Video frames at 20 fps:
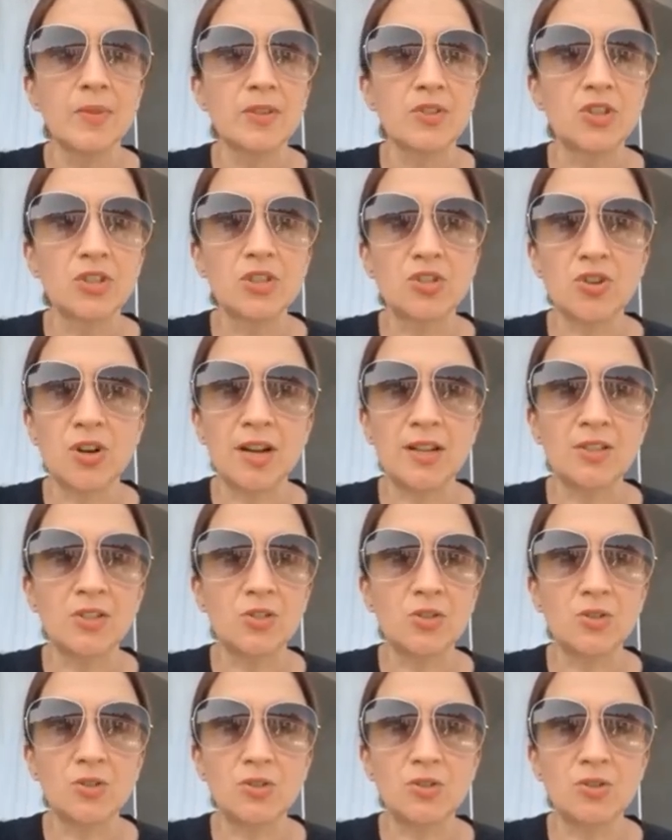just trying
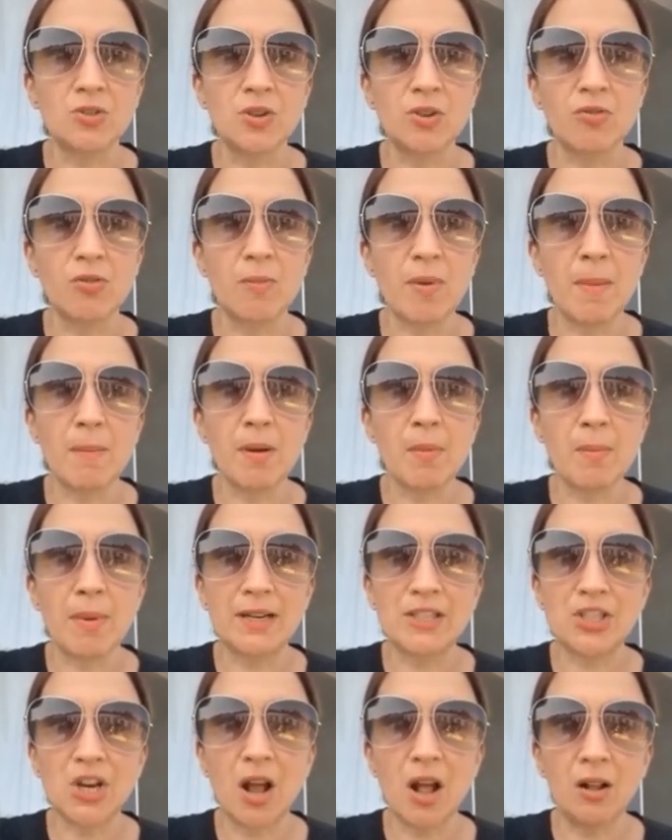to, you know, remember my
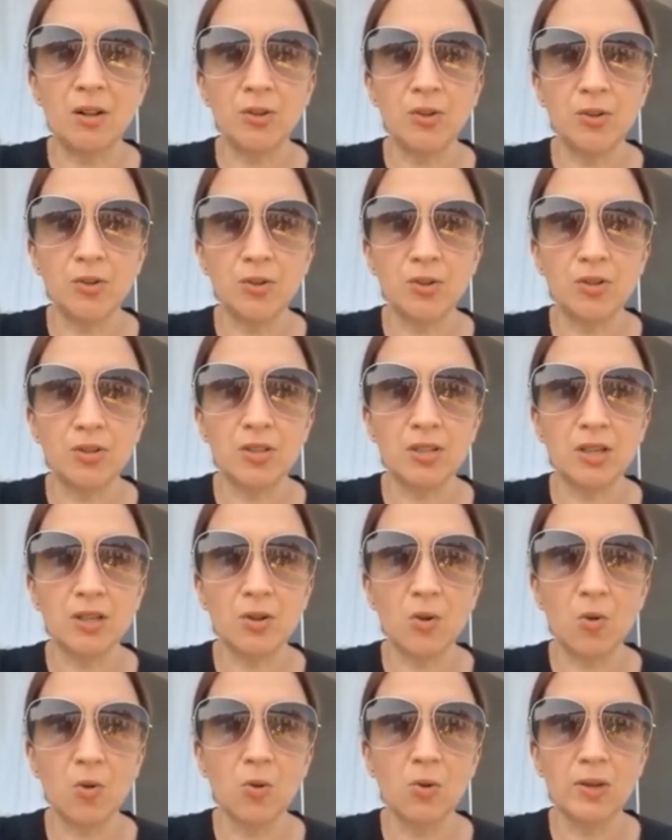childhood, it
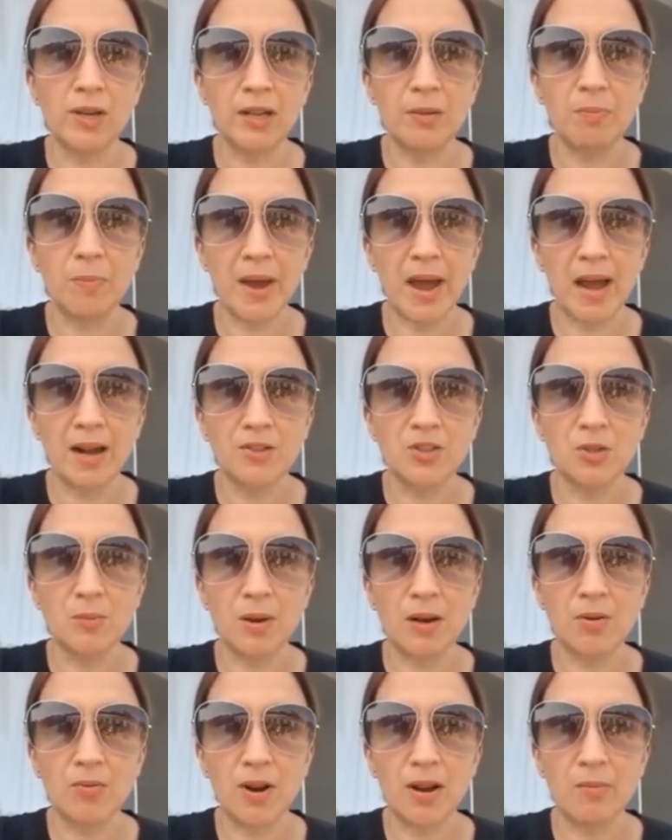all led back to
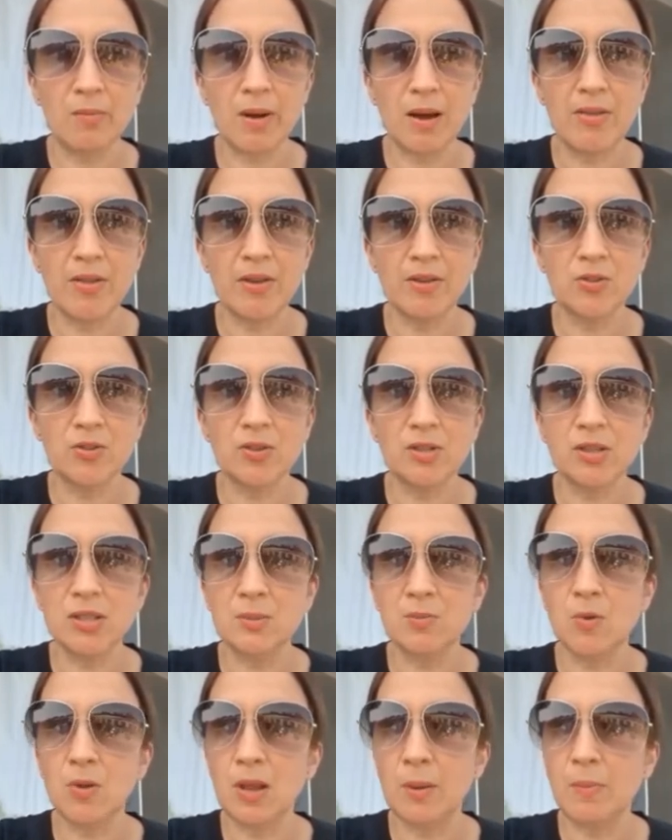my grandmother into that
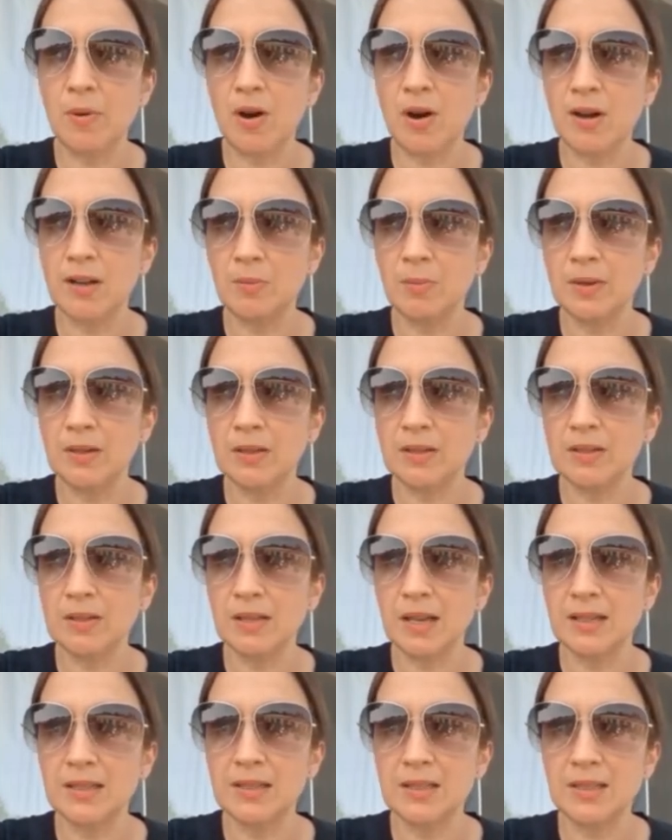small apartment
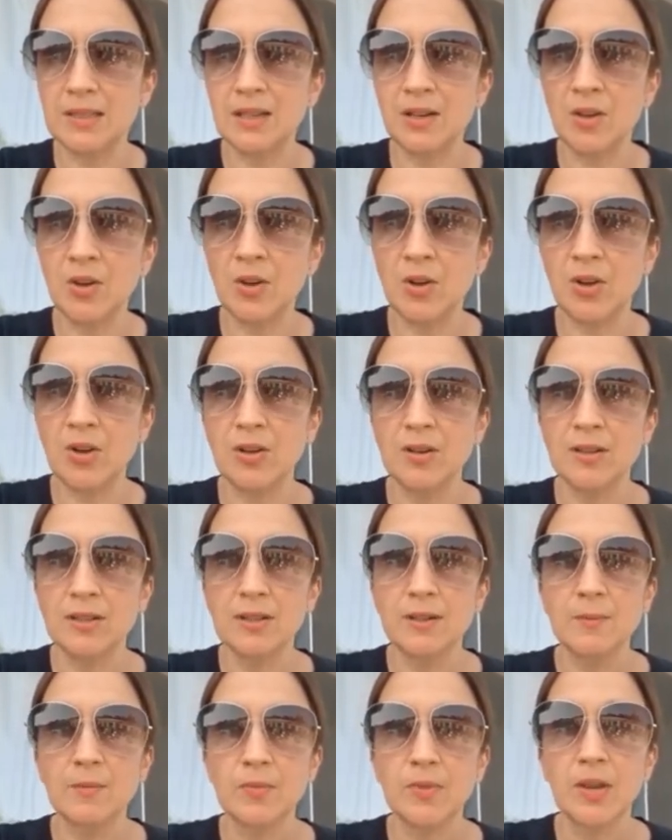and seeing her
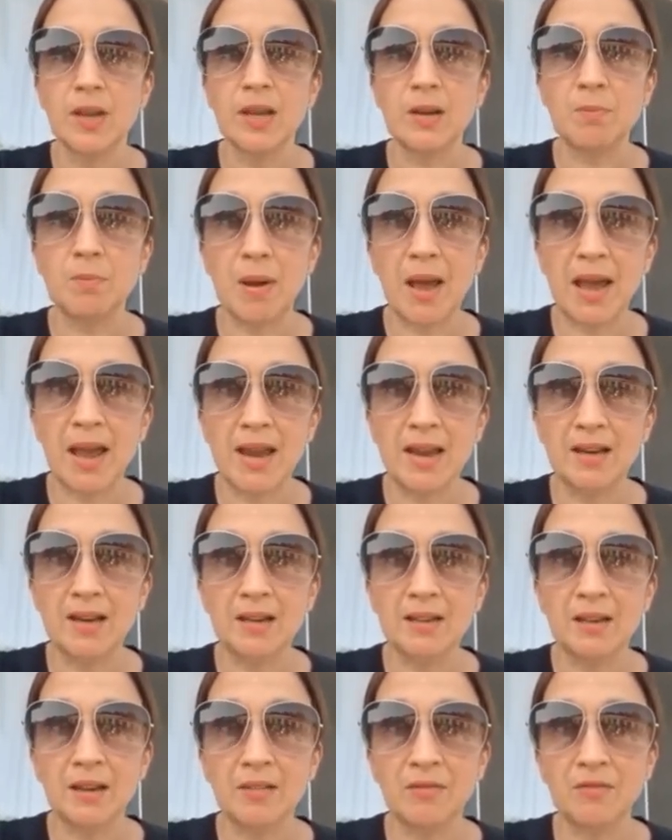in pain
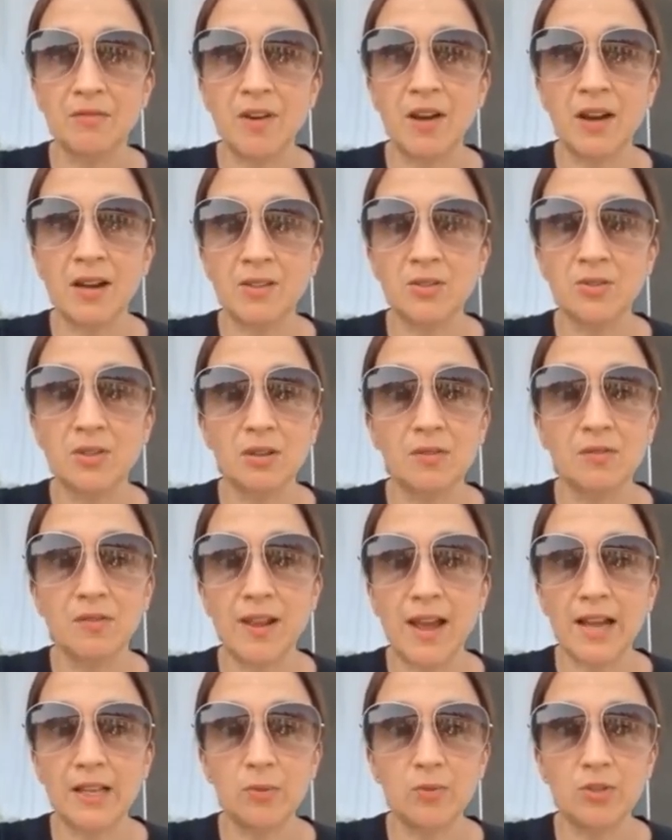and confined to that
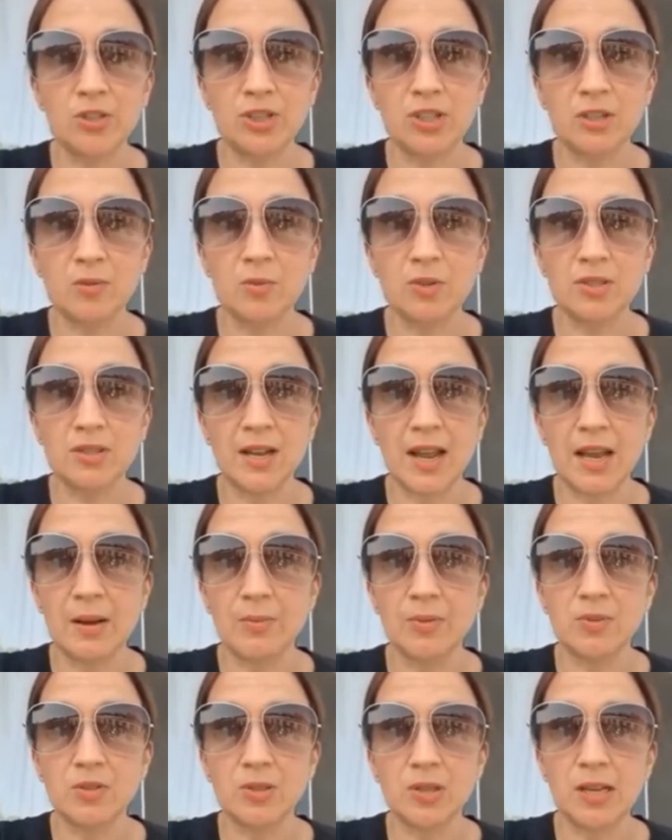flat, which she wasn't
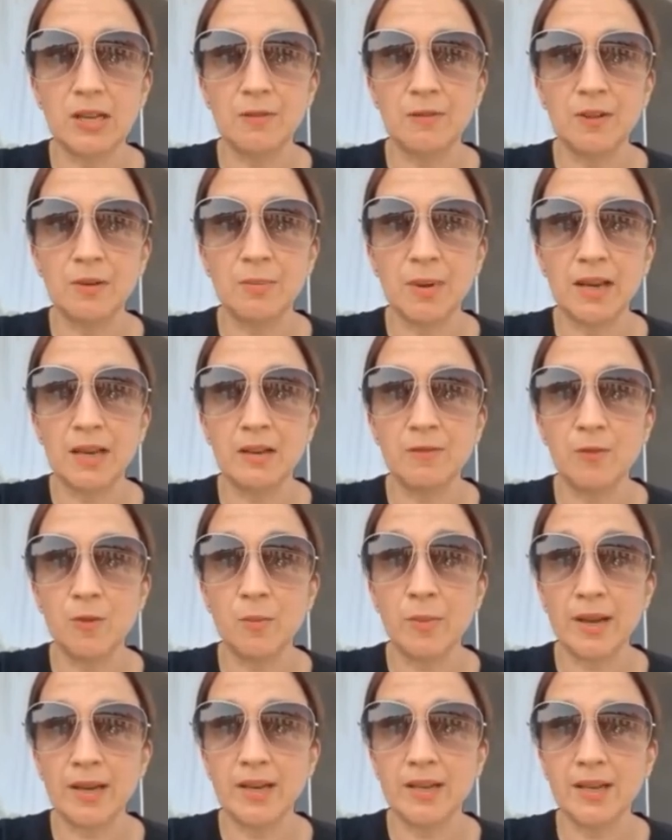able to live in for
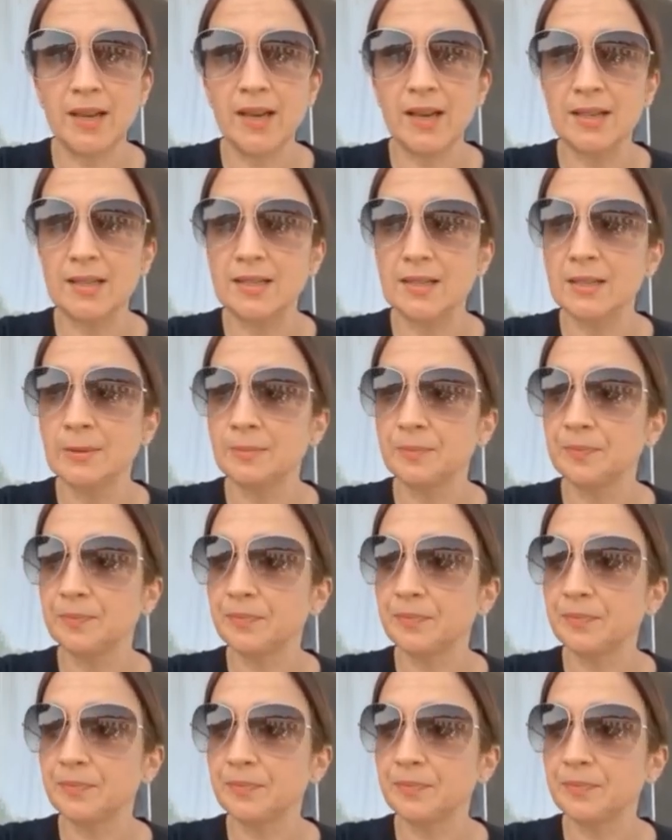many years.